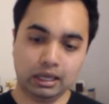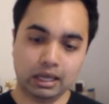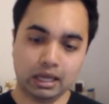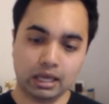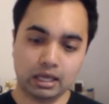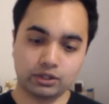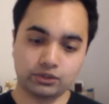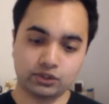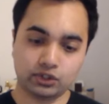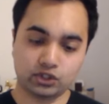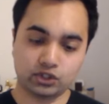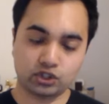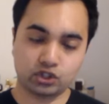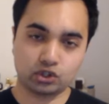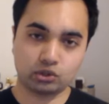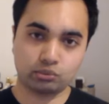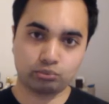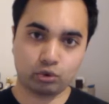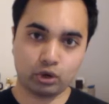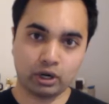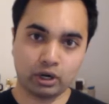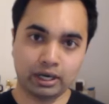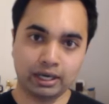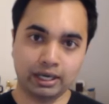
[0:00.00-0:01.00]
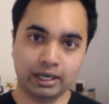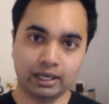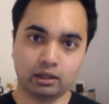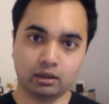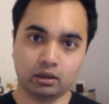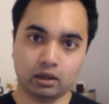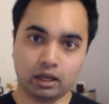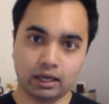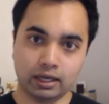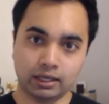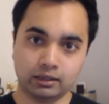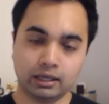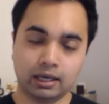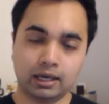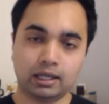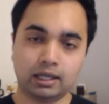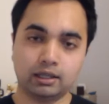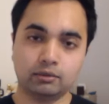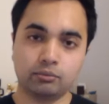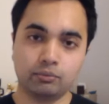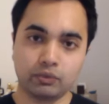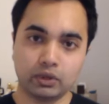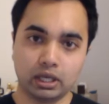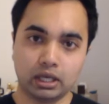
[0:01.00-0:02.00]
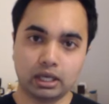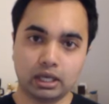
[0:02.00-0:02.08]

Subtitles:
and just spray in like that.